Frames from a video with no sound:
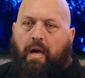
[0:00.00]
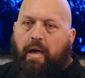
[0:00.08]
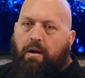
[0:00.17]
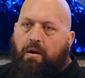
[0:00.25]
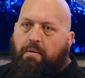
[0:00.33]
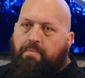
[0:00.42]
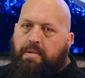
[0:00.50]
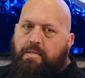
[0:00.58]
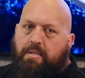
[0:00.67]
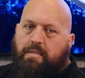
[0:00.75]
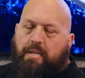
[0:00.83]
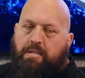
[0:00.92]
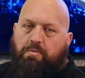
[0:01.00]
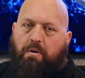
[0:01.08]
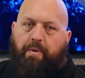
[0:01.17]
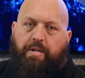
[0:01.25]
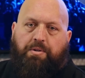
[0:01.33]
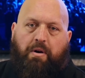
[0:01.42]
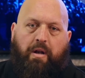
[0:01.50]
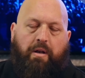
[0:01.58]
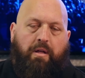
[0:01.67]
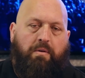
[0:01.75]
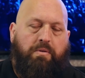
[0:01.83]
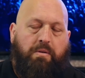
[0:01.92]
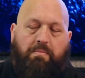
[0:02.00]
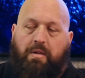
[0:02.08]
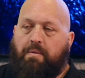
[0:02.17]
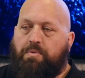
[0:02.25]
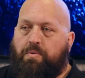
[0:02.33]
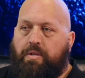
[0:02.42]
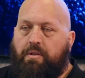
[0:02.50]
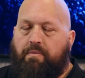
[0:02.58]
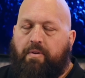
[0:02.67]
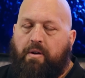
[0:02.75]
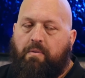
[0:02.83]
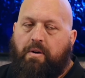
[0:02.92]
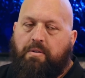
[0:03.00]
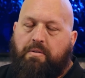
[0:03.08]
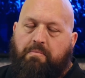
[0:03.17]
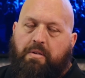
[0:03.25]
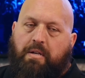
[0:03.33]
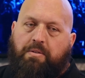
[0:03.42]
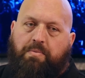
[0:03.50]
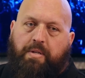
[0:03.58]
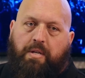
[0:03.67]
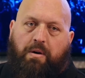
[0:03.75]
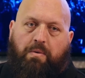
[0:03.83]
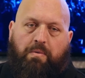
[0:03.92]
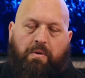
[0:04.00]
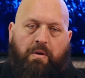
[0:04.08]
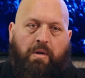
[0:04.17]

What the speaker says: And in our business, that's what we try to do. Sometimes we do very well, sometimes we don't.